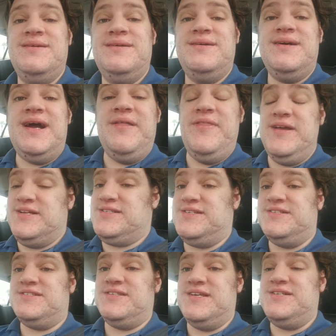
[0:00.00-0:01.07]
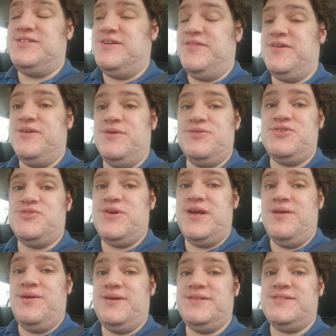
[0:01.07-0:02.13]
I think it's because Legend of the Ghost
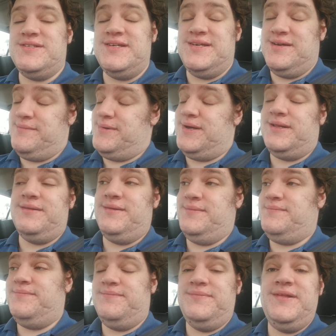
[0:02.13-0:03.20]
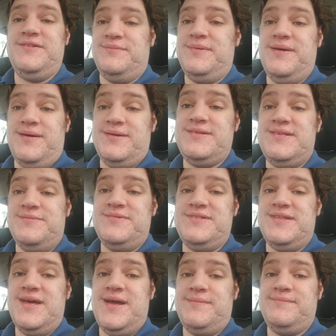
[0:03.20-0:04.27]
Train, honestly. Come on, let's be honest, it was
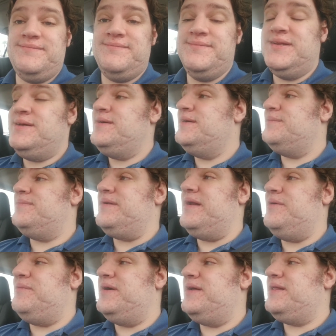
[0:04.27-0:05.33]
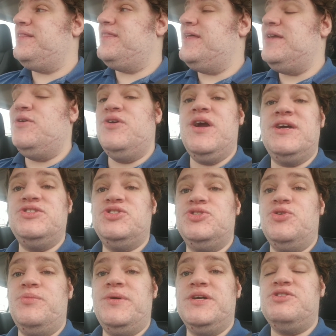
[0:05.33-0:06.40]
that. But anyway, thank you guys
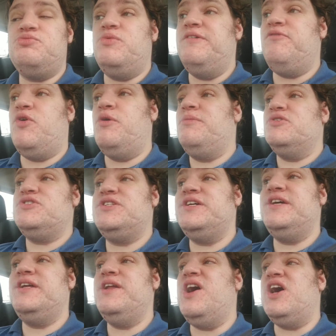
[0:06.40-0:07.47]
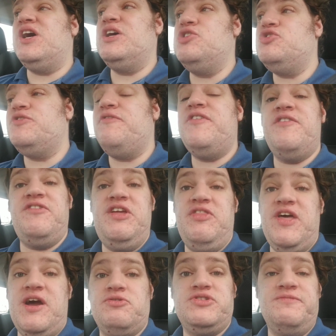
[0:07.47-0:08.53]
so much. We've almost hit
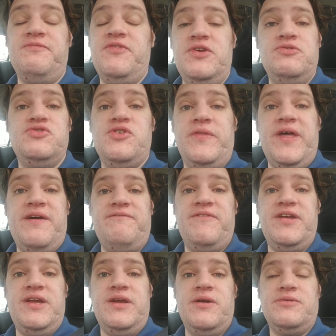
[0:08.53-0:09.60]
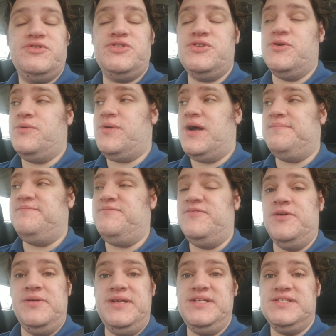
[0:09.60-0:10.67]
150,000 views on that video, so I'm
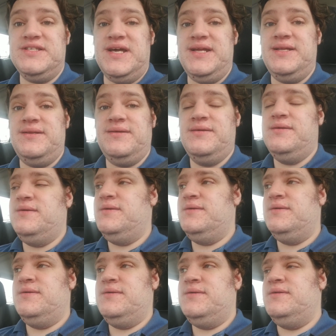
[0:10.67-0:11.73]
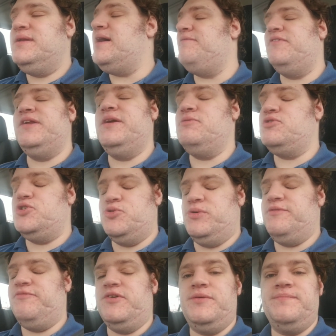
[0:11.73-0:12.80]
very excited. Not video,
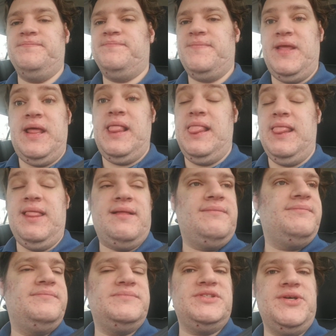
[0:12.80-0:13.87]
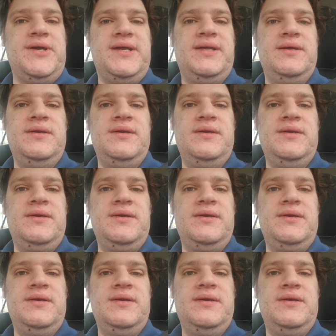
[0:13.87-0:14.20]
short film. I'm sorry.